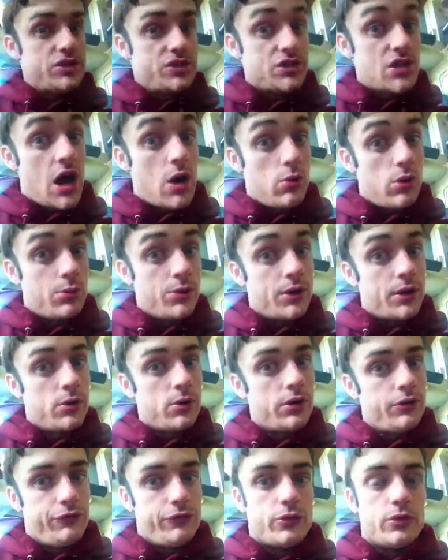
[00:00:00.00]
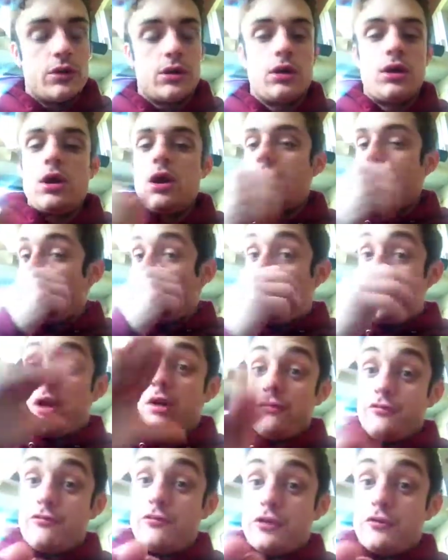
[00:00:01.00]
is not what we're going for,
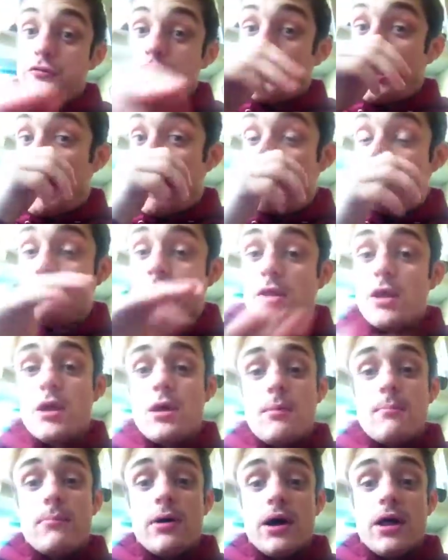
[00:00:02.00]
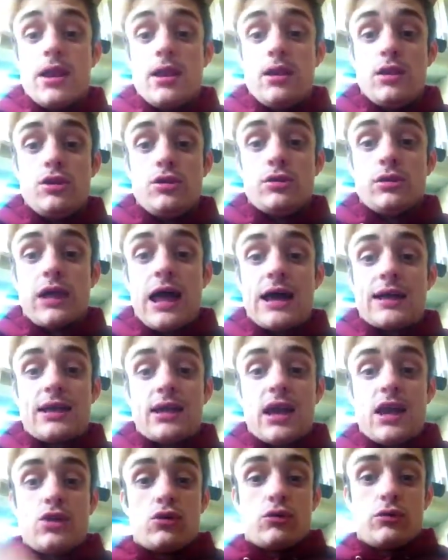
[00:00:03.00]
right? Foot flat. But you're
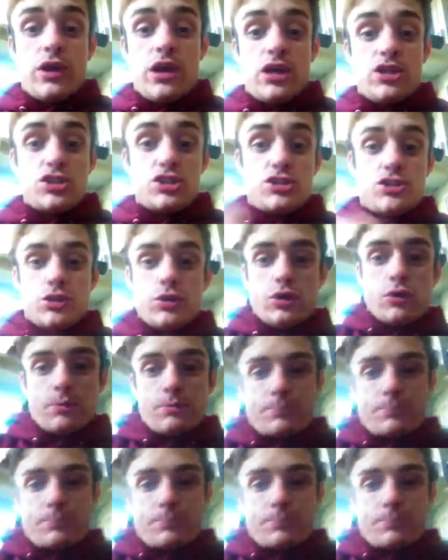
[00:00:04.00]
lacking ankle range, so you're